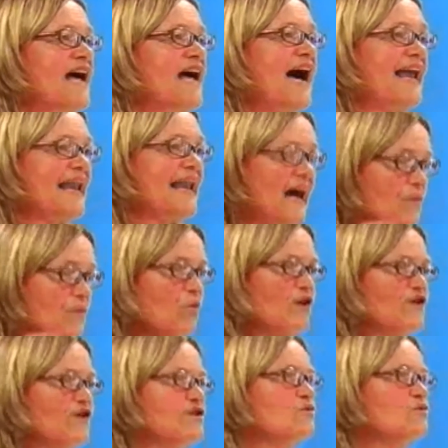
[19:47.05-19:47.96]
And I
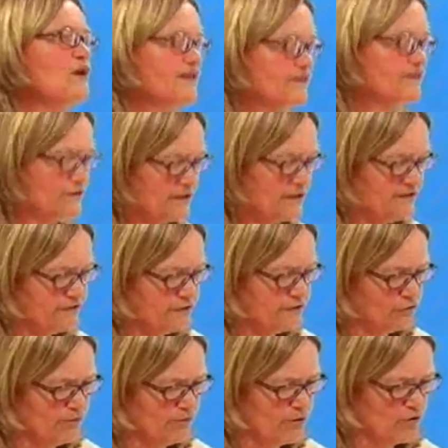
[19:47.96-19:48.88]
wonder whether, if the
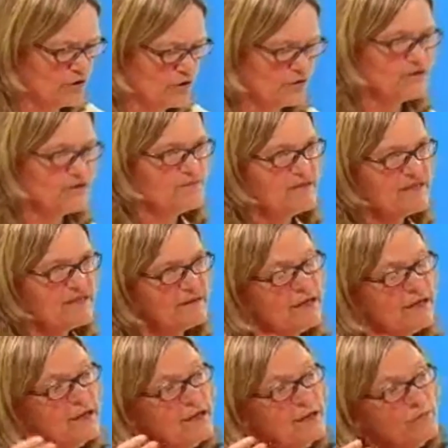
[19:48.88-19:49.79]
report was being
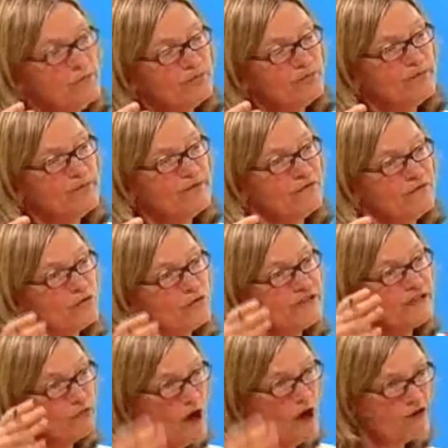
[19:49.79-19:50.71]
put before
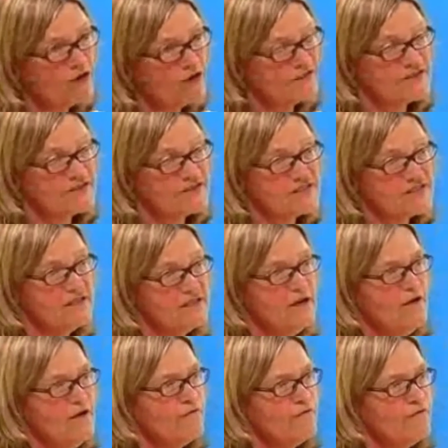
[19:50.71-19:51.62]
the Oireachtas
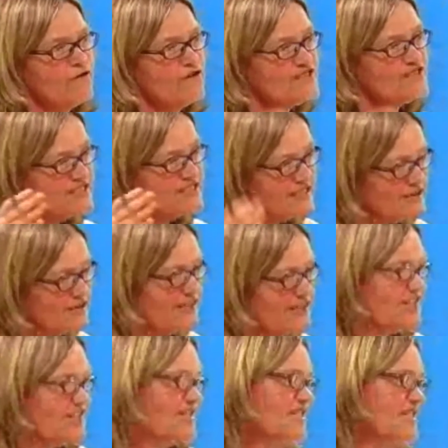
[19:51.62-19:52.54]
for
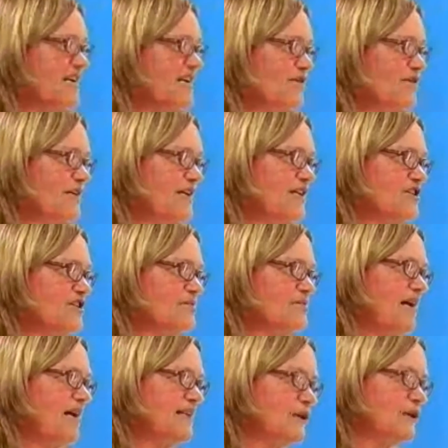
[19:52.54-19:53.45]
serious interrogation
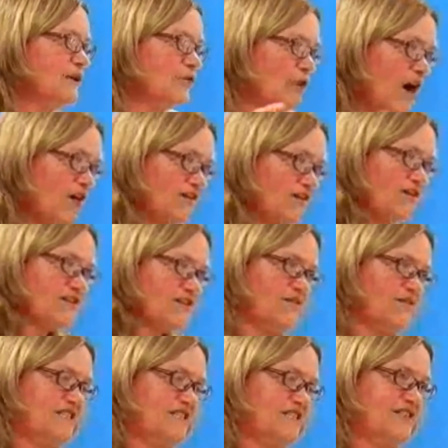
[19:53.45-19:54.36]
by an Oireachtas
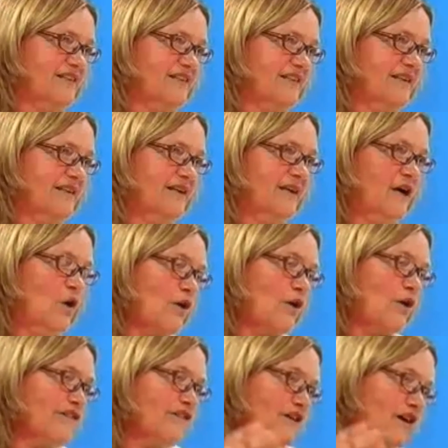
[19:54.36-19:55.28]
committee,
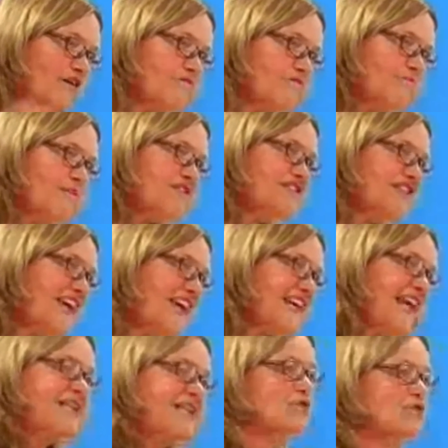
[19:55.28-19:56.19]
where the government then
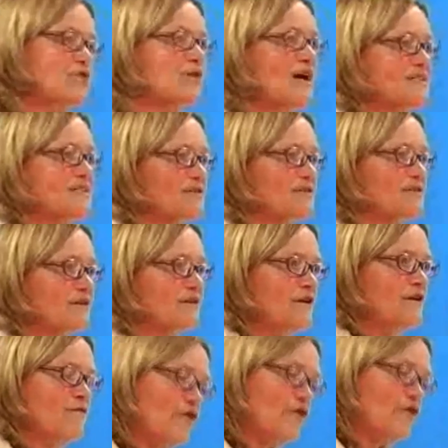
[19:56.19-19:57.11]
had to answer
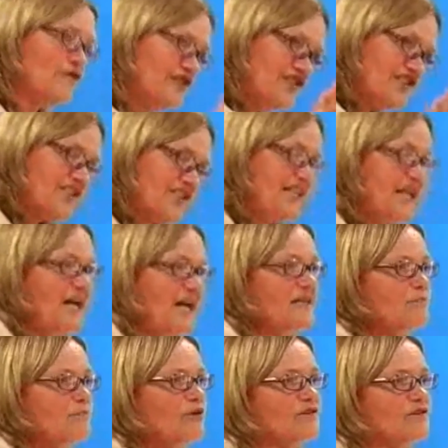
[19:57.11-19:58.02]
for the decline
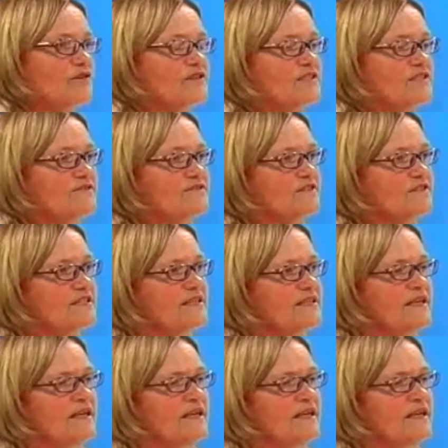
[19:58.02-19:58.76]
in productivity,